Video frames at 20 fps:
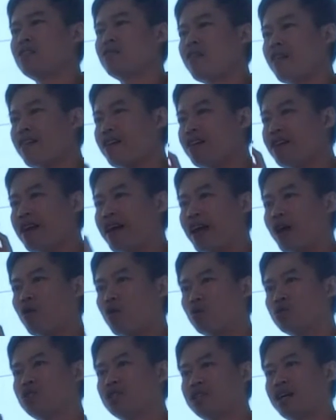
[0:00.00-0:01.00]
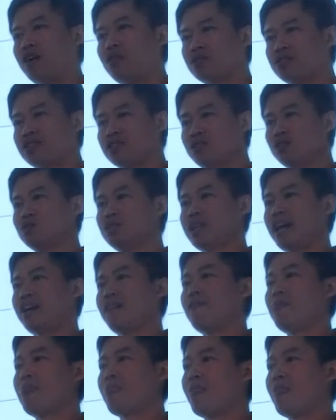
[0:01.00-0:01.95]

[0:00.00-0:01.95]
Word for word: a very narrow set of skill set